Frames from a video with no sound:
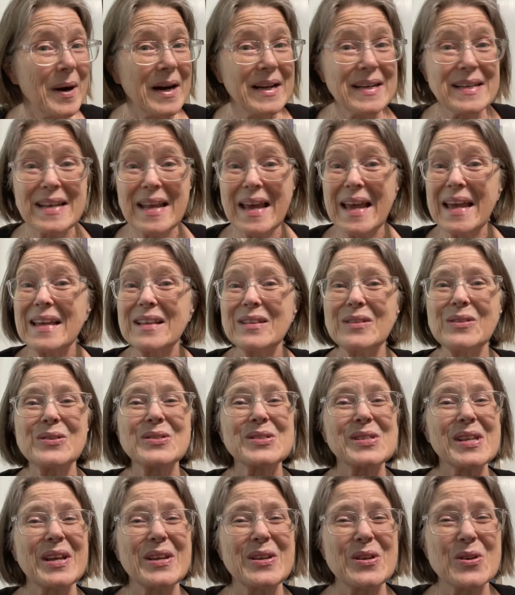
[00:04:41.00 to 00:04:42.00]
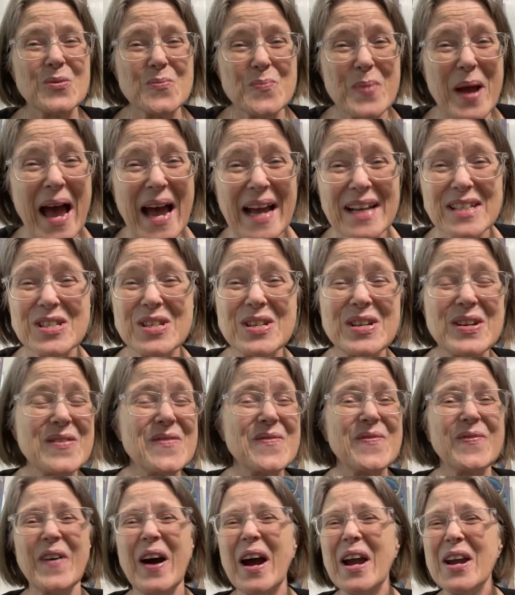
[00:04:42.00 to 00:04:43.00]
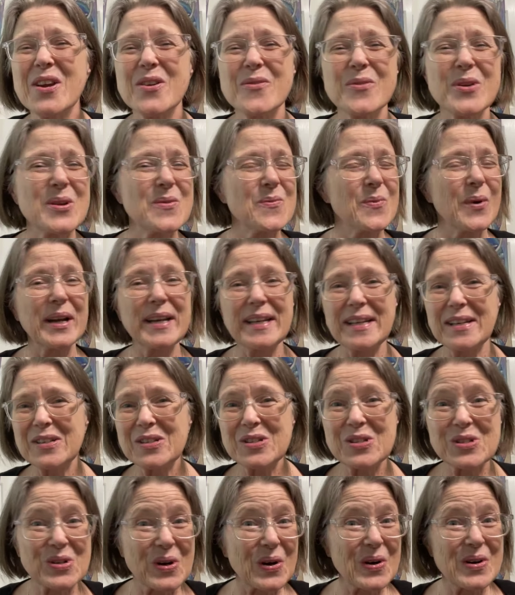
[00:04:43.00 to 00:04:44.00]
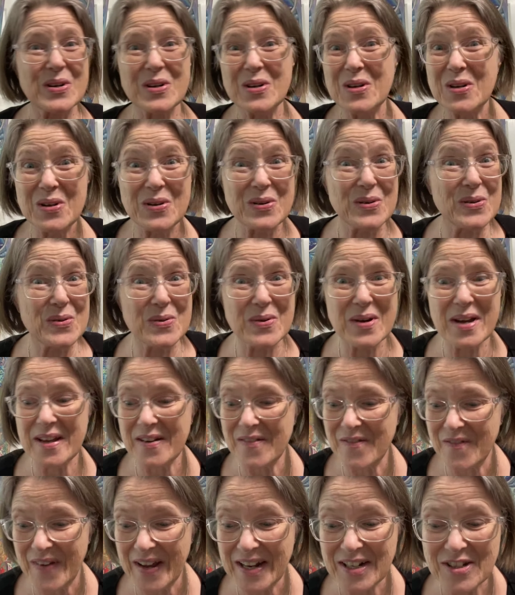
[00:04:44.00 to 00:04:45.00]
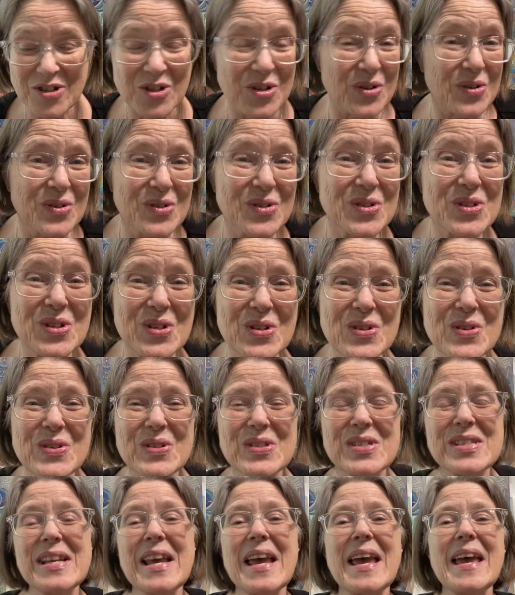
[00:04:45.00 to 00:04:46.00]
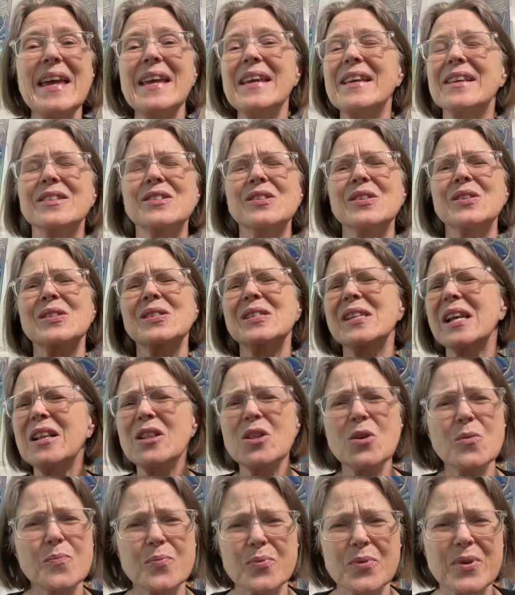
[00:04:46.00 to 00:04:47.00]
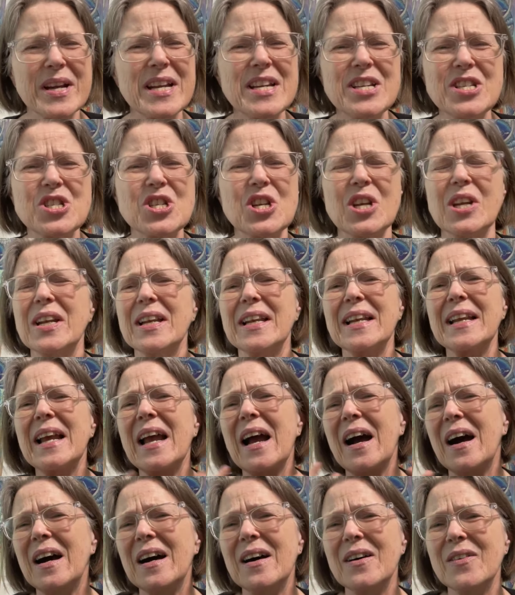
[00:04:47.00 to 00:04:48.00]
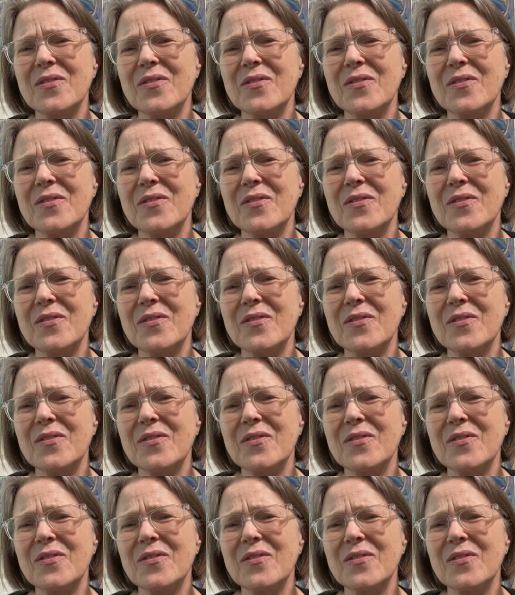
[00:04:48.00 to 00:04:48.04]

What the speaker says: Monday, it looks like you're passionate, fiery, ready to start new adventures. Tuesday, it's a celebration.